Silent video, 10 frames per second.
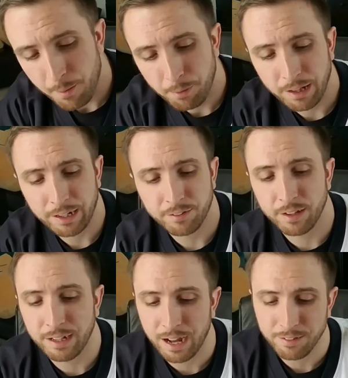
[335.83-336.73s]
But like I
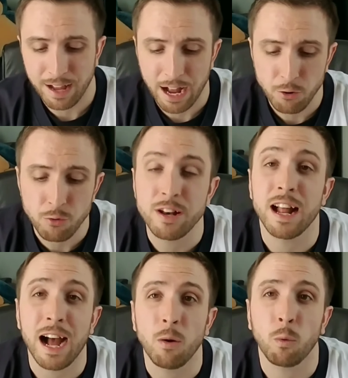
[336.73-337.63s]
said, guys, I do
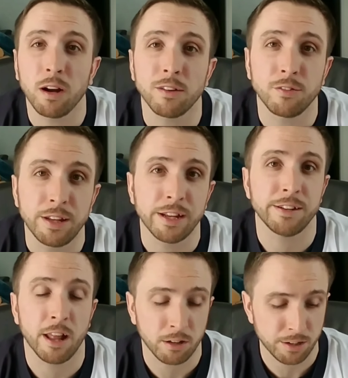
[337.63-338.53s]
not want to see
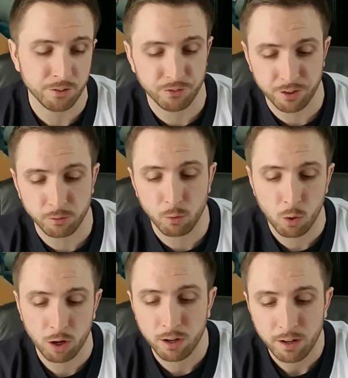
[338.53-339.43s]
another
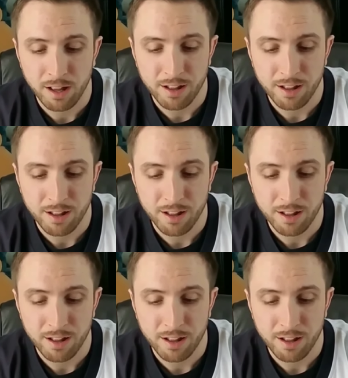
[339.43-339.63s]
Incineroar